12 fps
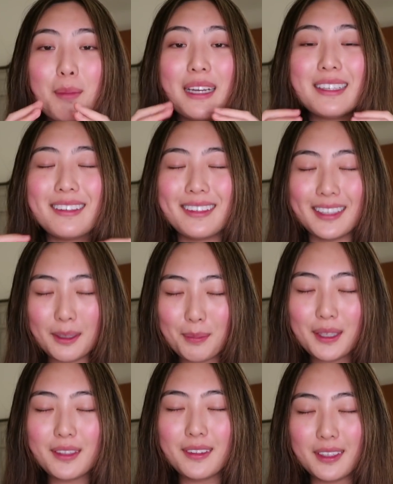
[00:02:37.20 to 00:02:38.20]
my
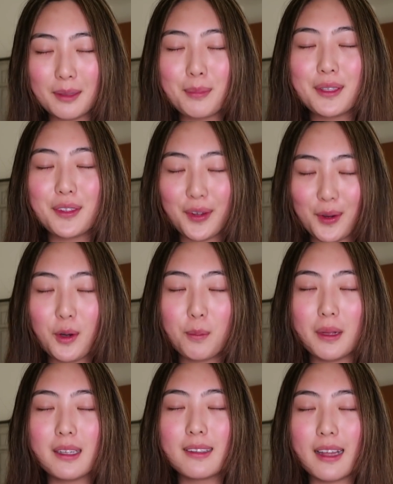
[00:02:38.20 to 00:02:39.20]
deepest, deepest
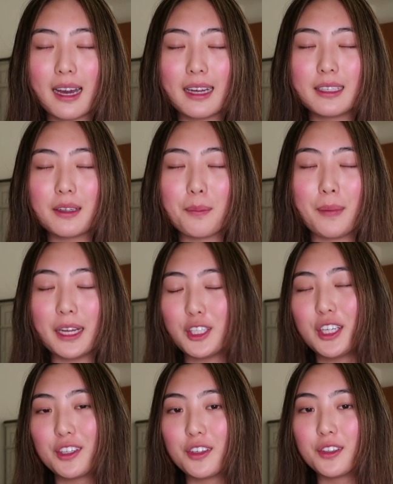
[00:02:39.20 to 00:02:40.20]
hope is that my
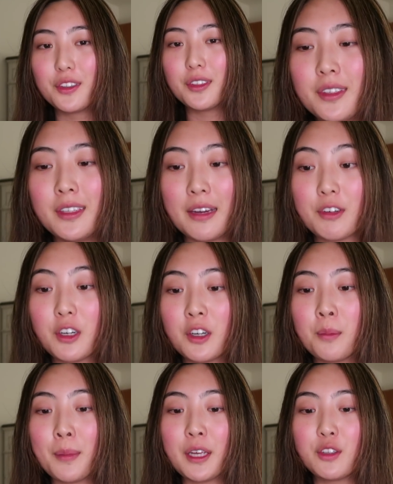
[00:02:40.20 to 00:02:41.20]
channel
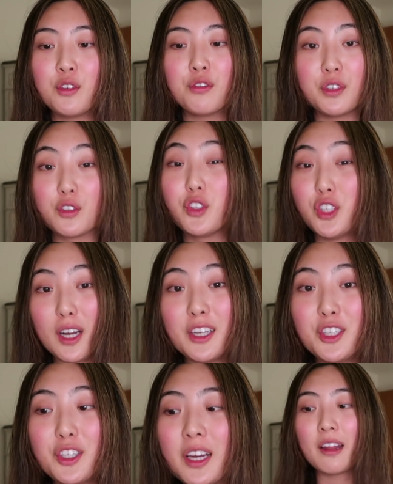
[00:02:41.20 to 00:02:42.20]
never makes you feel
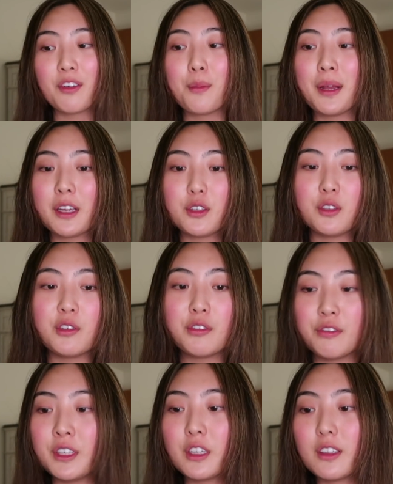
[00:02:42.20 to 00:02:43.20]
judged, never makes you
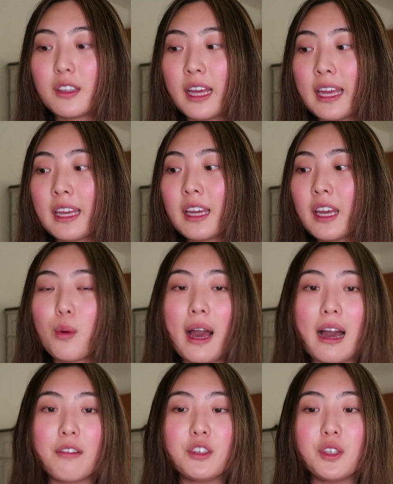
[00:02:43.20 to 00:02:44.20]
feel like you
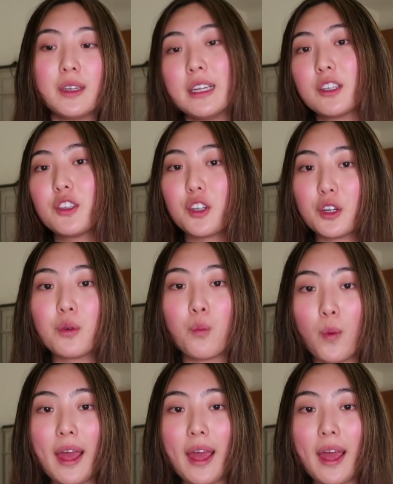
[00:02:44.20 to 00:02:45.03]
have to eat a certain